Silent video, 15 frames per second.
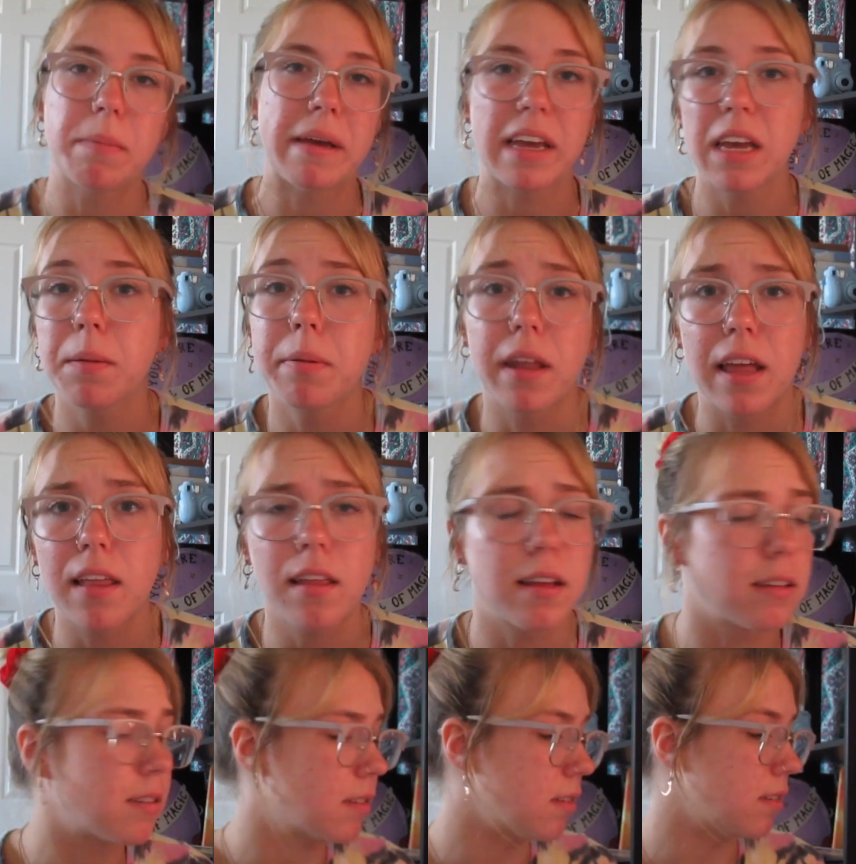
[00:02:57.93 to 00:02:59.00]
making
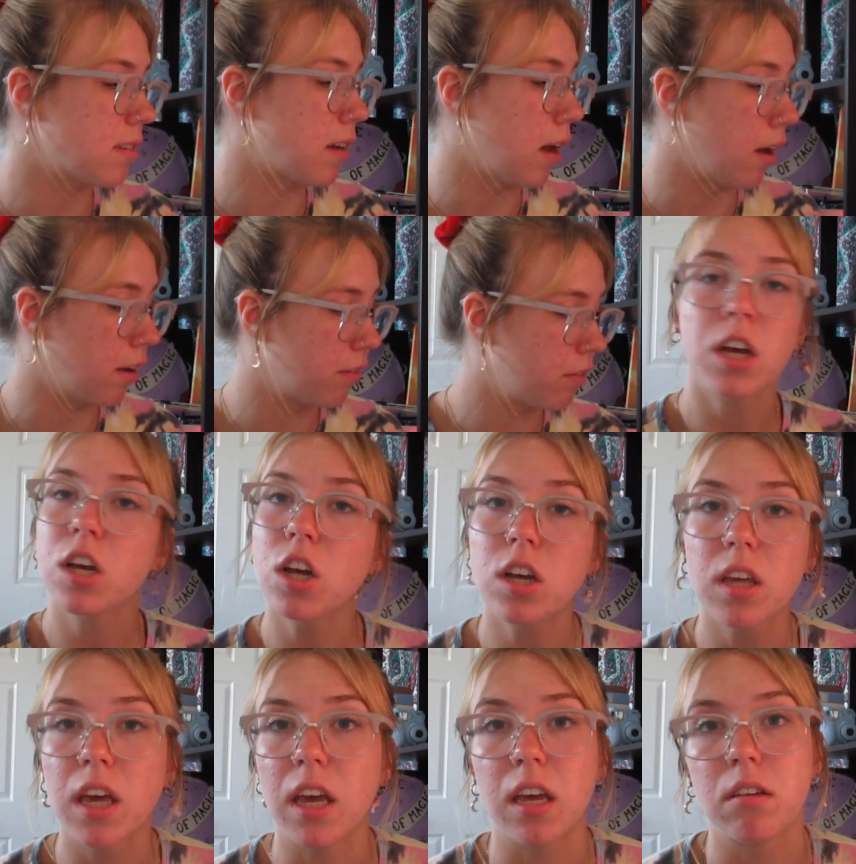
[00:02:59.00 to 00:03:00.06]
playlists and stuff.
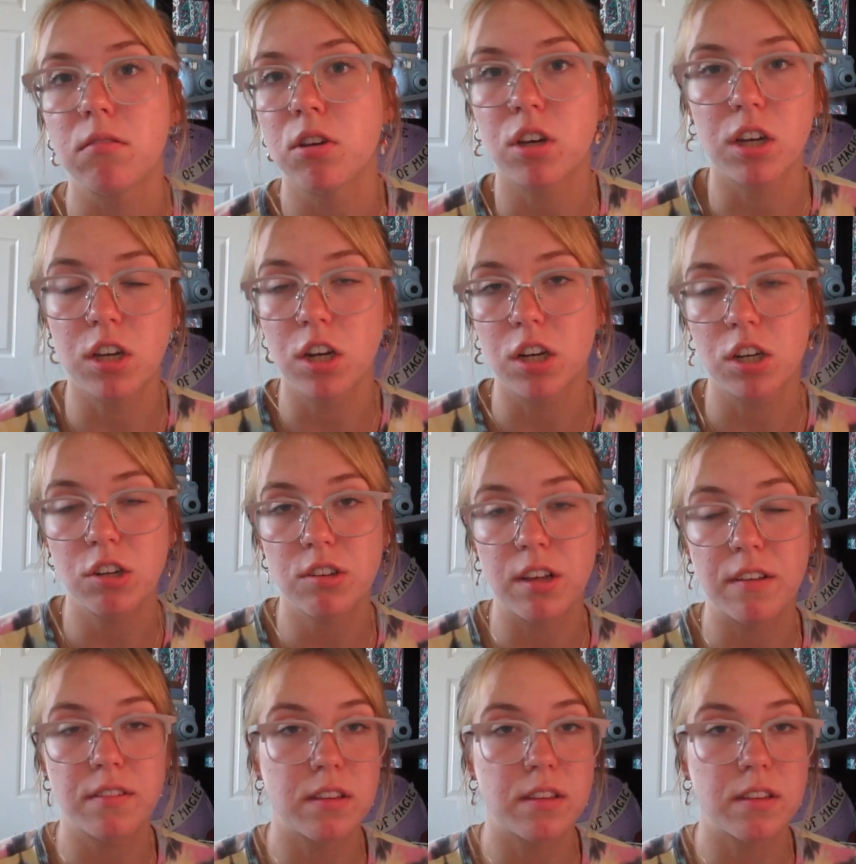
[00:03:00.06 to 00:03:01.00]
Cooking, you can cook yourself